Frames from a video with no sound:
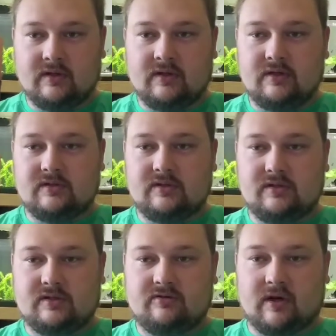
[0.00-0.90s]
So you
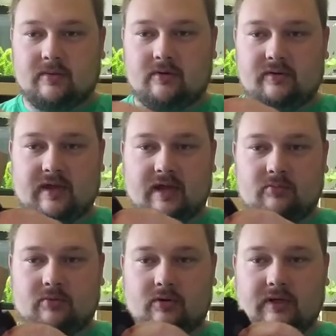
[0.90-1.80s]
just grab a hold of that
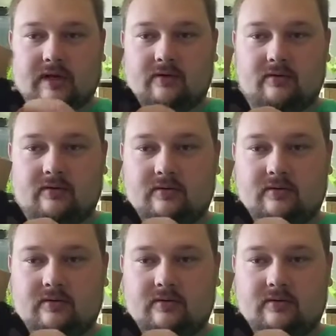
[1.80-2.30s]
and pull it out.